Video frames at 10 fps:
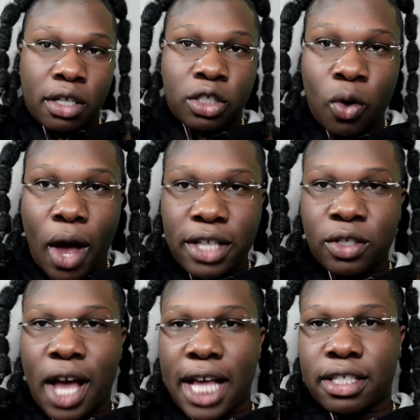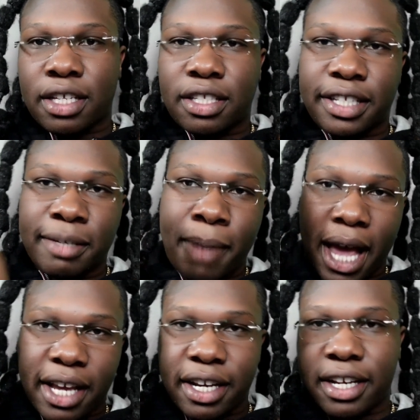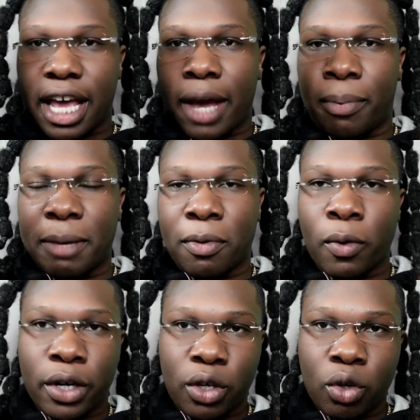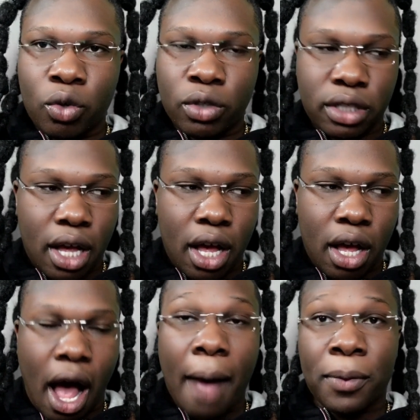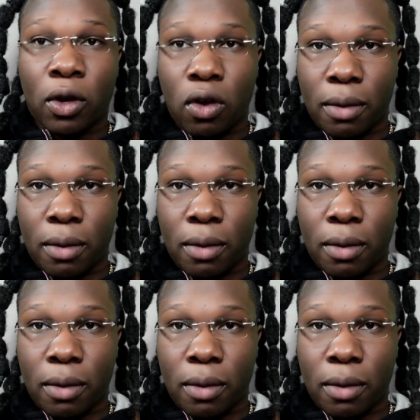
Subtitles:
So as you guys can see, back in the day, people would use optical